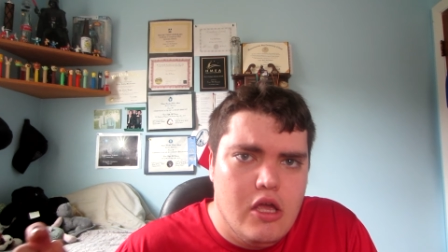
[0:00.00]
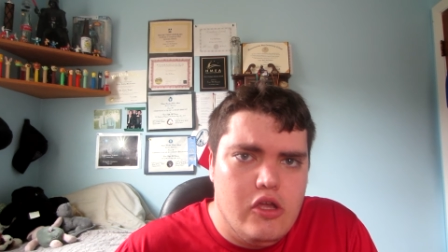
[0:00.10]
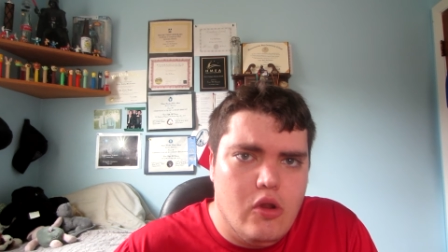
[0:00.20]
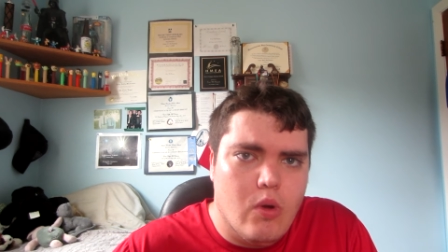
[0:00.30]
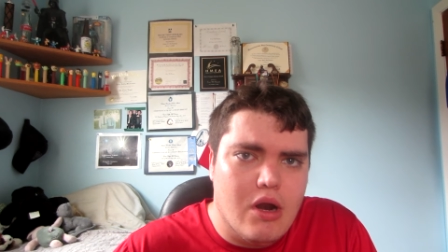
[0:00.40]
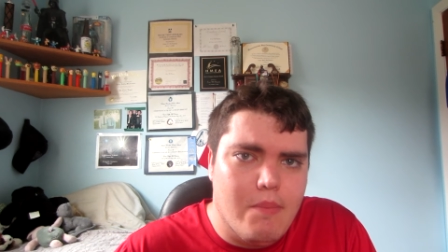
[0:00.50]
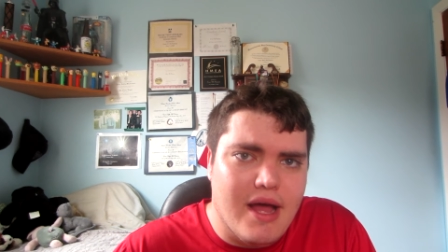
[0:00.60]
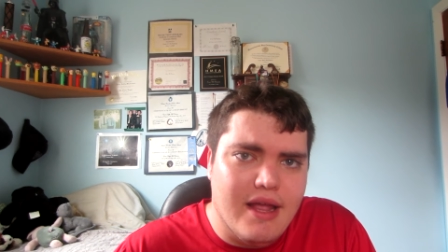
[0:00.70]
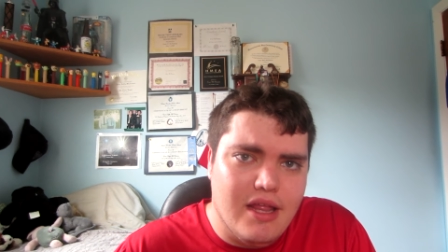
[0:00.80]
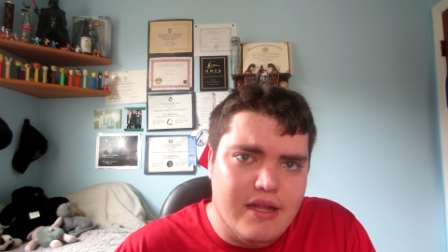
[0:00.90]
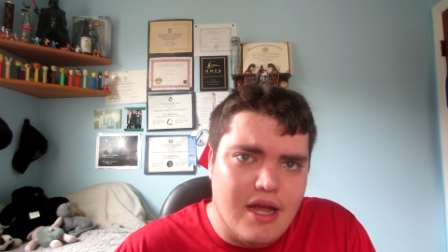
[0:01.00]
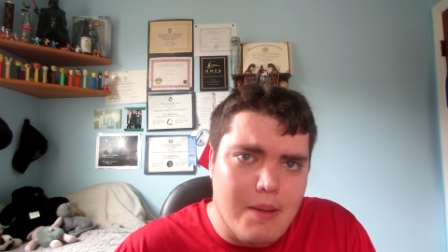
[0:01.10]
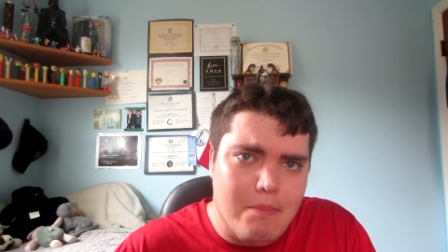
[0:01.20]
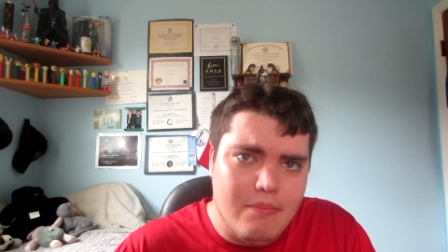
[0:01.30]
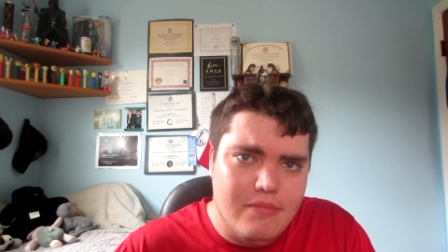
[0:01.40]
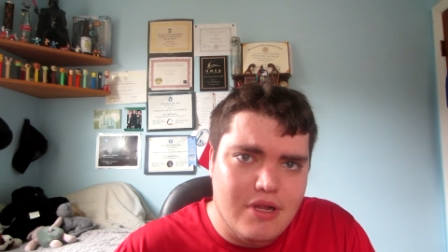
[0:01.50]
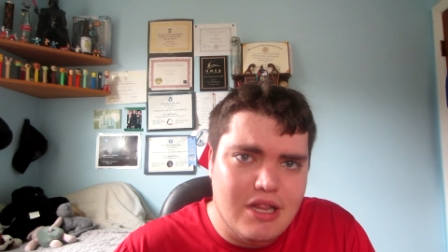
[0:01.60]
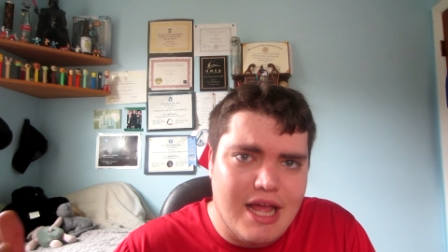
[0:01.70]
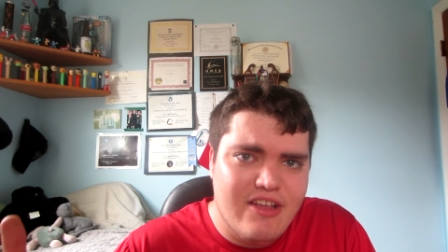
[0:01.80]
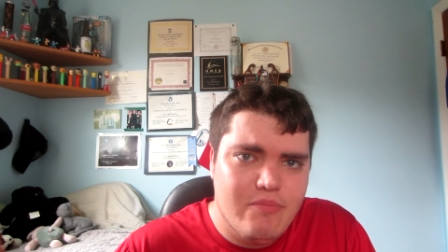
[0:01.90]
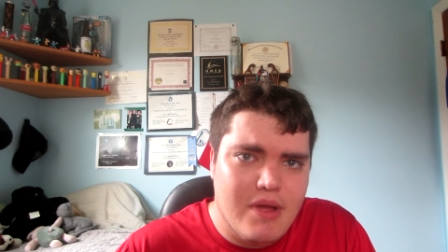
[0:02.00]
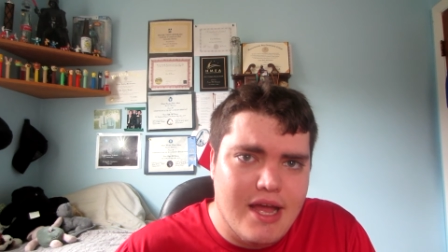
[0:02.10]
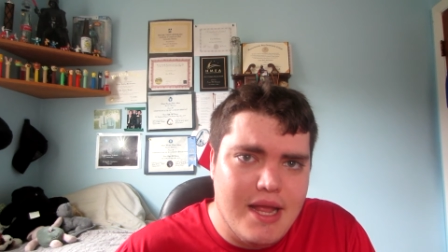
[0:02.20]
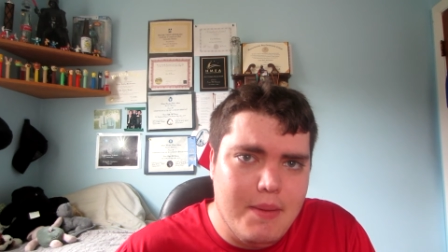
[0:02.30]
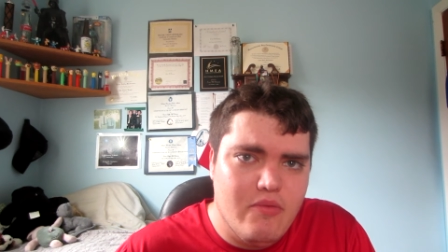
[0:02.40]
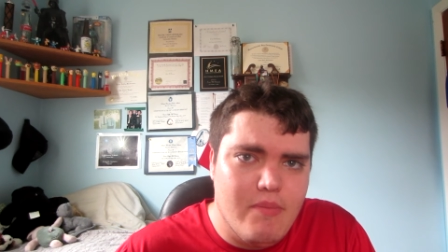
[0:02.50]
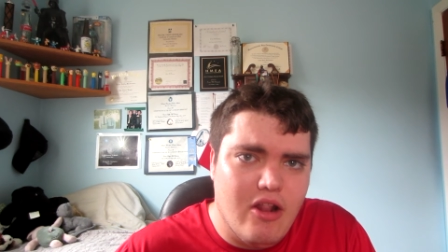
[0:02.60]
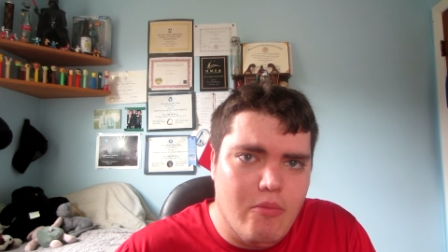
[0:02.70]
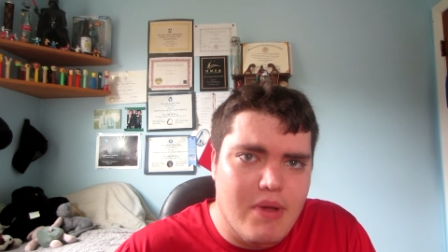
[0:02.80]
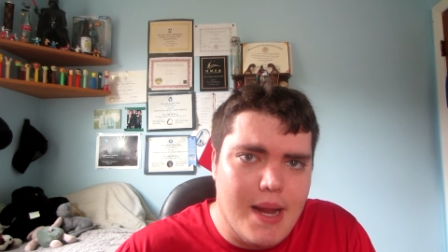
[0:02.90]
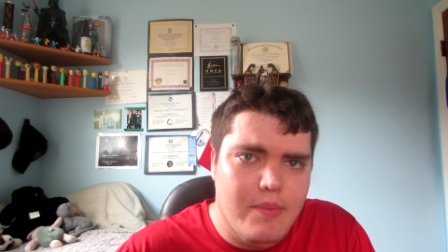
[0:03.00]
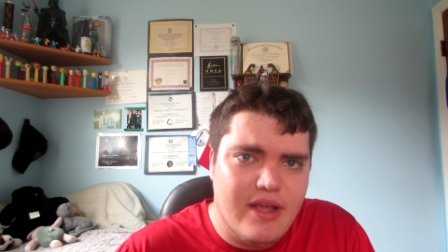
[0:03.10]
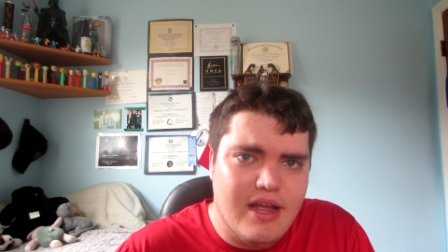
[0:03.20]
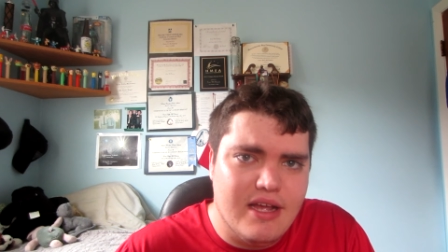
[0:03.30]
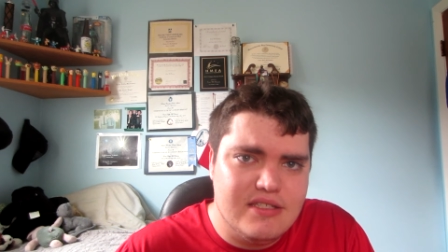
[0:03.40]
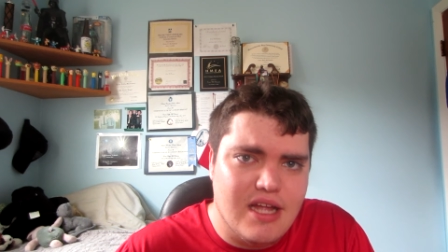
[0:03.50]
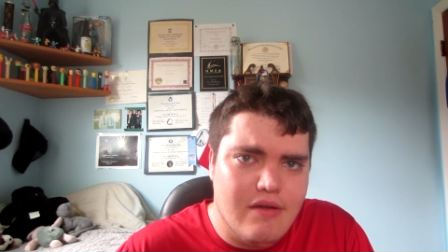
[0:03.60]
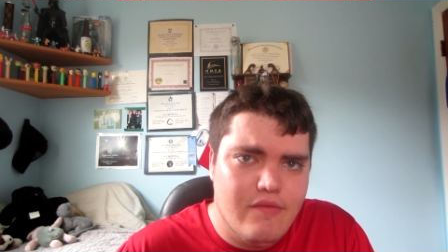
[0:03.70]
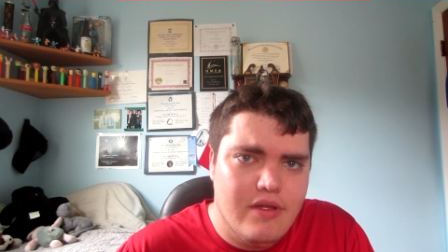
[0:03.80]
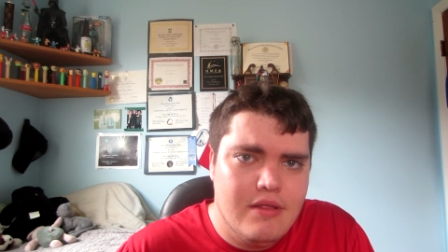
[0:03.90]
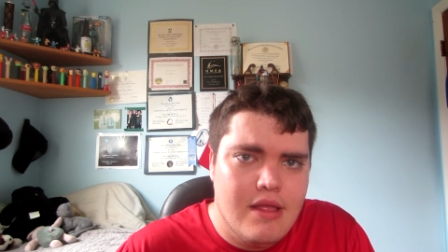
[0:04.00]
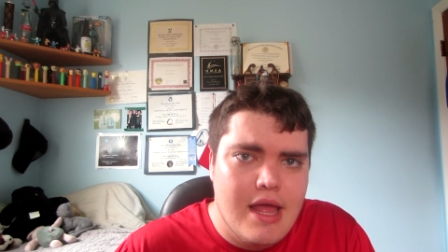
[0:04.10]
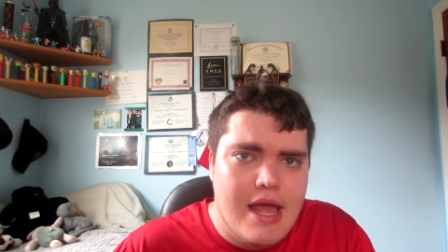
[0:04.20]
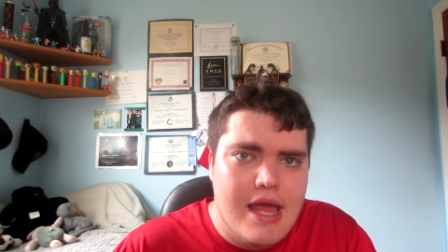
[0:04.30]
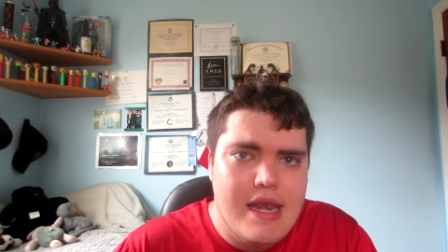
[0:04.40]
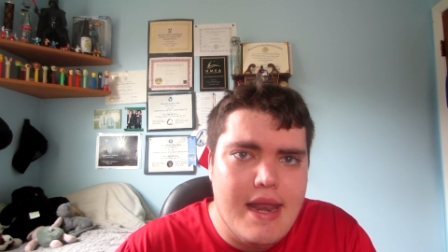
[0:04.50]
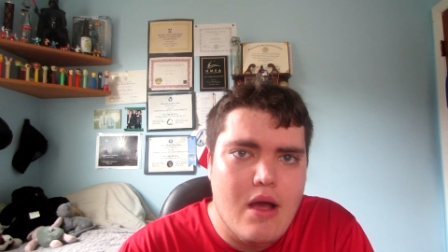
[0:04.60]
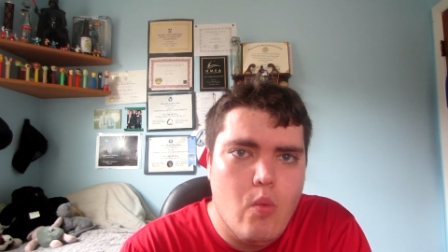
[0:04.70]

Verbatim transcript: you want to buy like um, glass pipes, metal pipes, that kind of stuff. Now,